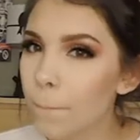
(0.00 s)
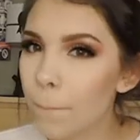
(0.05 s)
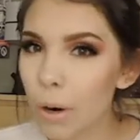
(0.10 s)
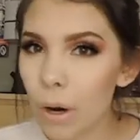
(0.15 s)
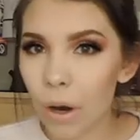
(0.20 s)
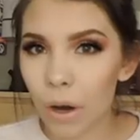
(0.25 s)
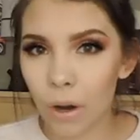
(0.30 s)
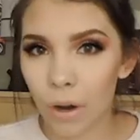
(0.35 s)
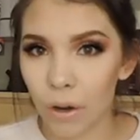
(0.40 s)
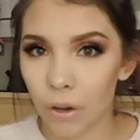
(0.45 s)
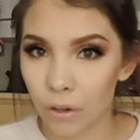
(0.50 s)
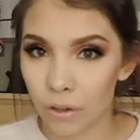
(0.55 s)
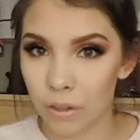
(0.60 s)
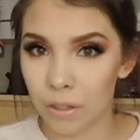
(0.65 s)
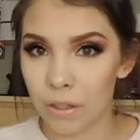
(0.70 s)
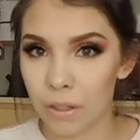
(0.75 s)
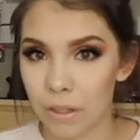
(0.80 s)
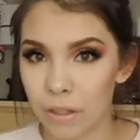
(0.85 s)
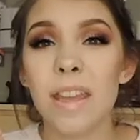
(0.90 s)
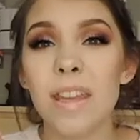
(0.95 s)
burned.
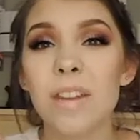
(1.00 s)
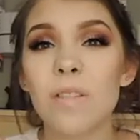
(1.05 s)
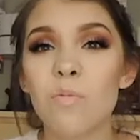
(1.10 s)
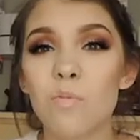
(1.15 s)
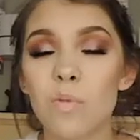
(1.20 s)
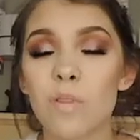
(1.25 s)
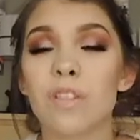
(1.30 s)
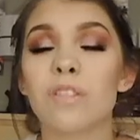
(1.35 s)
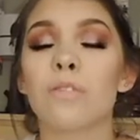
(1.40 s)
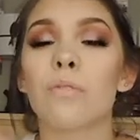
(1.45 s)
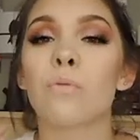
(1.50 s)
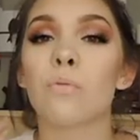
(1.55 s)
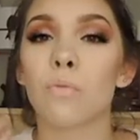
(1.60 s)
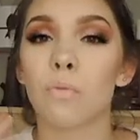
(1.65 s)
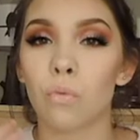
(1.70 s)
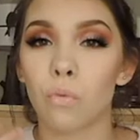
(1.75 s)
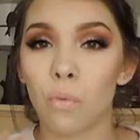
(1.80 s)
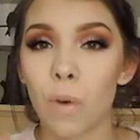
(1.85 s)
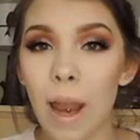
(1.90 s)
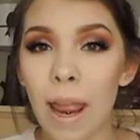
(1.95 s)
It was
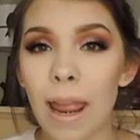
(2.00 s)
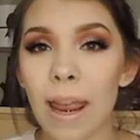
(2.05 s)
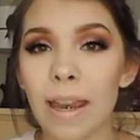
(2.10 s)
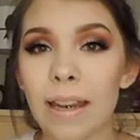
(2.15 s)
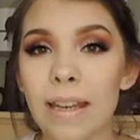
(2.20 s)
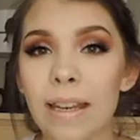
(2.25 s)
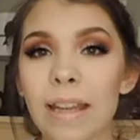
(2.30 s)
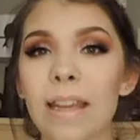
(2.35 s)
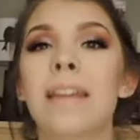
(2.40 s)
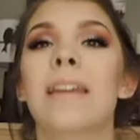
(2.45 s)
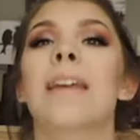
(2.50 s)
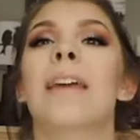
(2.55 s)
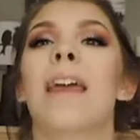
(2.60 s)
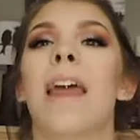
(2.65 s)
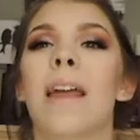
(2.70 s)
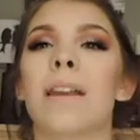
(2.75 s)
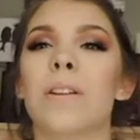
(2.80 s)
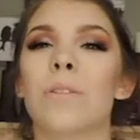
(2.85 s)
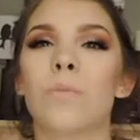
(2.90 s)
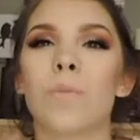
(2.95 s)
red
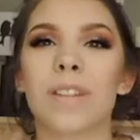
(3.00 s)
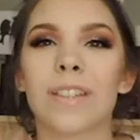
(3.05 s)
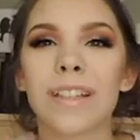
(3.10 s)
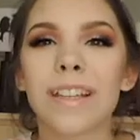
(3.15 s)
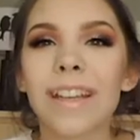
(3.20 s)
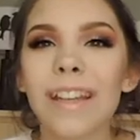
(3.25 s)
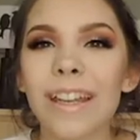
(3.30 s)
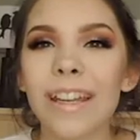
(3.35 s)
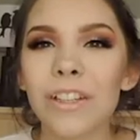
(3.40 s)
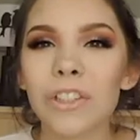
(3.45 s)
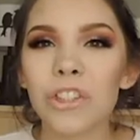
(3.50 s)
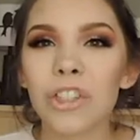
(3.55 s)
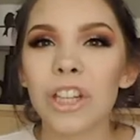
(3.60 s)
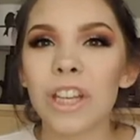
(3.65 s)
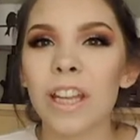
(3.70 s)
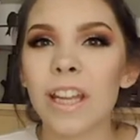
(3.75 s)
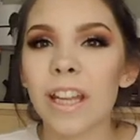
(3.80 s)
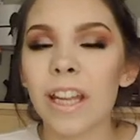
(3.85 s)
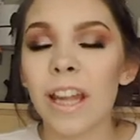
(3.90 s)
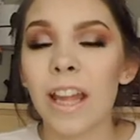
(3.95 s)
and it was
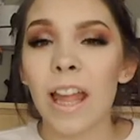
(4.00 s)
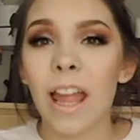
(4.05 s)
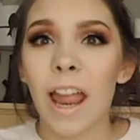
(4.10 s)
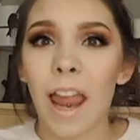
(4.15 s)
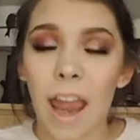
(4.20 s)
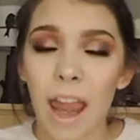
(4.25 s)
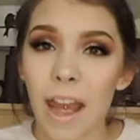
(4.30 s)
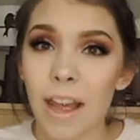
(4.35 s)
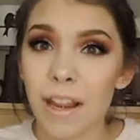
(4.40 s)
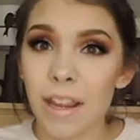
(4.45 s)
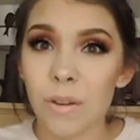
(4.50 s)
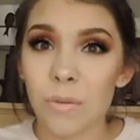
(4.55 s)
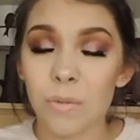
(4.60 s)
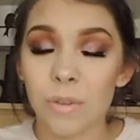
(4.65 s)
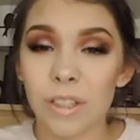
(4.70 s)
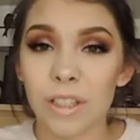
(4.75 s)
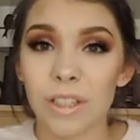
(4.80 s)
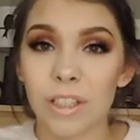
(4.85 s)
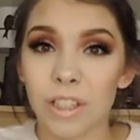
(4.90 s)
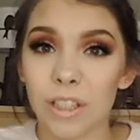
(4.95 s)
itchy and it
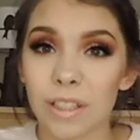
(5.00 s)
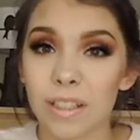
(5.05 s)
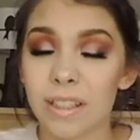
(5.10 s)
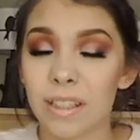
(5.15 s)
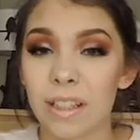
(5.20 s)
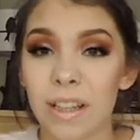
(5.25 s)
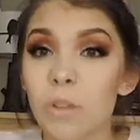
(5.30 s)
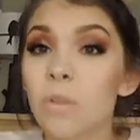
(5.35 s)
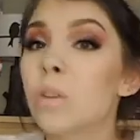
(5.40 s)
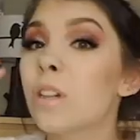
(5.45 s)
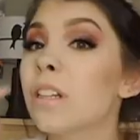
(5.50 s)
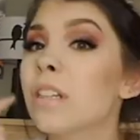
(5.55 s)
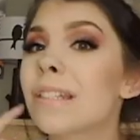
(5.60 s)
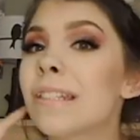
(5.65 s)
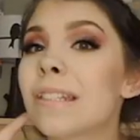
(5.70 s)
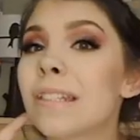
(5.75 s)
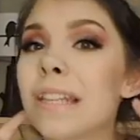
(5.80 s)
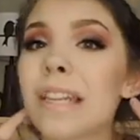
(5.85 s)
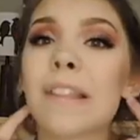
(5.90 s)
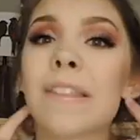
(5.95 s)
was just, you could
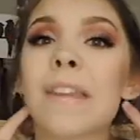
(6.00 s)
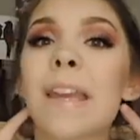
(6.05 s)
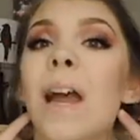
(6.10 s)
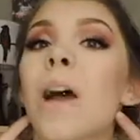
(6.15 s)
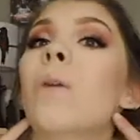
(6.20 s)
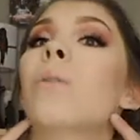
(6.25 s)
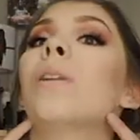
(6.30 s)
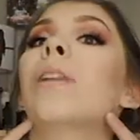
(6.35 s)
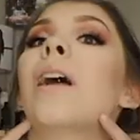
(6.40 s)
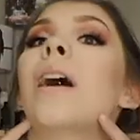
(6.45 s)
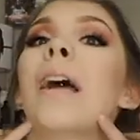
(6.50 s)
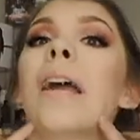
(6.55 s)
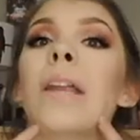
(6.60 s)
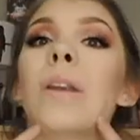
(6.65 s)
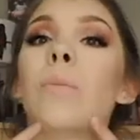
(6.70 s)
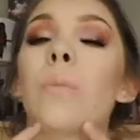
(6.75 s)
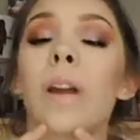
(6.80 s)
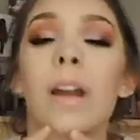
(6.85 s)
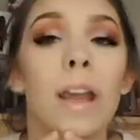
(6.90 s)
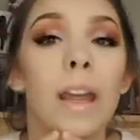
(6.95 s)
see the
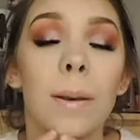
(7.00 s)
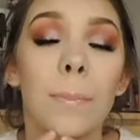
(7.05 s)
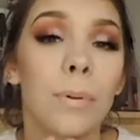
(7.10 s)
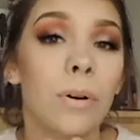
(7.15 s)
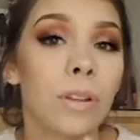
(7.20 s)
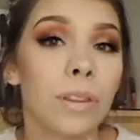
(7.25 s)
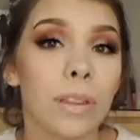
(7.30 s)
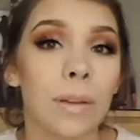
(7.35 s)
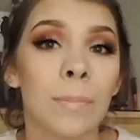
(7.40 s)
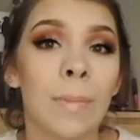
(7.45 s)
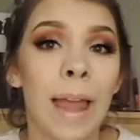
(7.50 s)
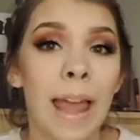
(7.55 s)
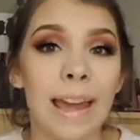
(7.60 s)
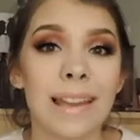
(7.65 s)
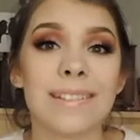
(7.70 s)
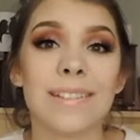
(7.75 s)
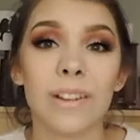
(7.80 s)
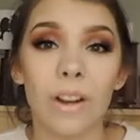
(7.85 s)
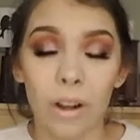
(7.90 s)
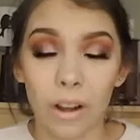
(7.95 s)
outline where I had put the
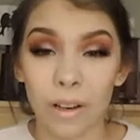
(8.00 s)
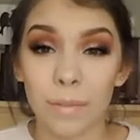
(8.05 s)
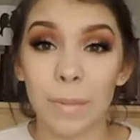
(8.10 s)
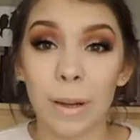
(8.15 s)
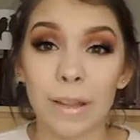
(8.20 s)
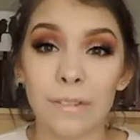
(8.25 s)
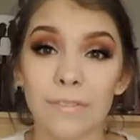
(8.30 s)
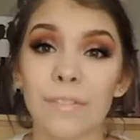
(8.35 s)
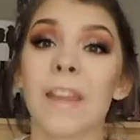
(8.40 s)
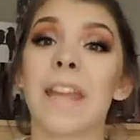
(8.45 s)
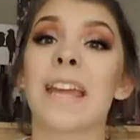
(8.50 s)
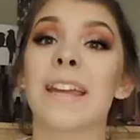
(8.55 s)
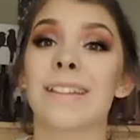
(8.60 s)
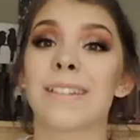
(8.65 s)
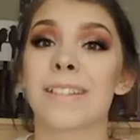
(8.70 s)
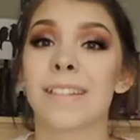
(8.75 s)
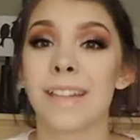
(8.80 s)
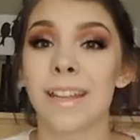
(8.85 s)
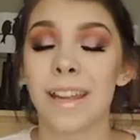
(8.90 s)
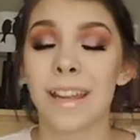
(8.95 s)
mask on my
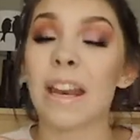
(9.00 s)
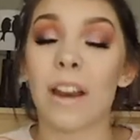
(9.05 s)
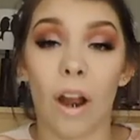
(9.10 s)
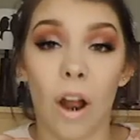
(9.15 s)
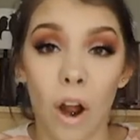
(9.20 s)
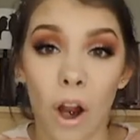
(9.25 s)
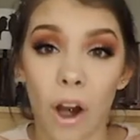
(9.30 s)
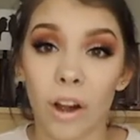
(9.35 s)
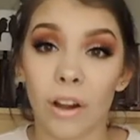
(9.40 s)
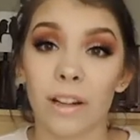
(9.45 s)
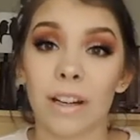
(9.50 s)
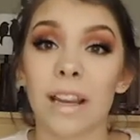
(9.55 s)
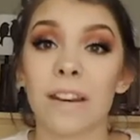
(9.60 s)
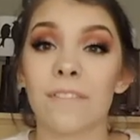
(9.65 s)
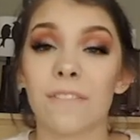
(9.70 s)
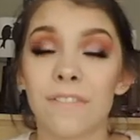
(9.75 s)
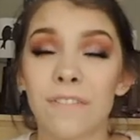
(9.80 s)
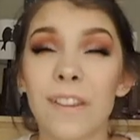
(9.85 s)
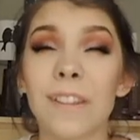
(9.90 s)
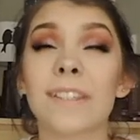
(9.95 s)
face. It hurt.
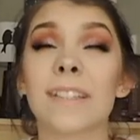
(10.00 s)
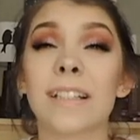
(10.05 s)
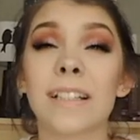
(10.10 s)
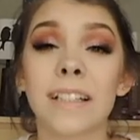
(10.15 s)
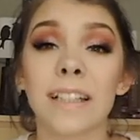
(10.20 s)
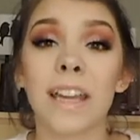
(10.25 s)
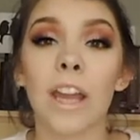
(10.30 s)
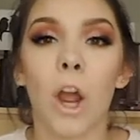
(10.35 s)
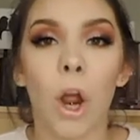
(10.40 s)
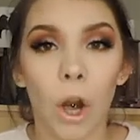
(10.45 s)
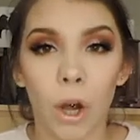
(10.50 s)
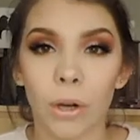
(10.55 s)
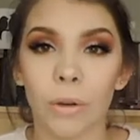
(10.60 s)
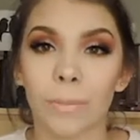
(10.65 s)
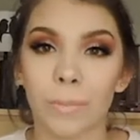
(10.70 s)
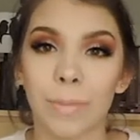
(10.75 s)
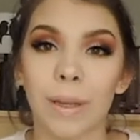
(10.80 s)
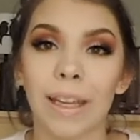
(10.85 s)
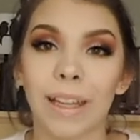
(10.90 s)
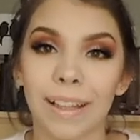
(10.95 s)
It physically
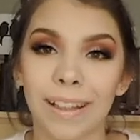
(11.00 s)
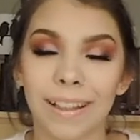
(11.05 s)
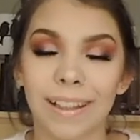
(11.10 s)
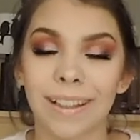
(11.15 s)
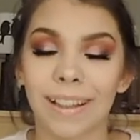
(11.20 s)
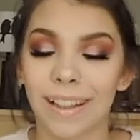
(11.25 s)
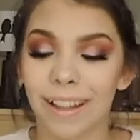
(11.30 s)
hurt me.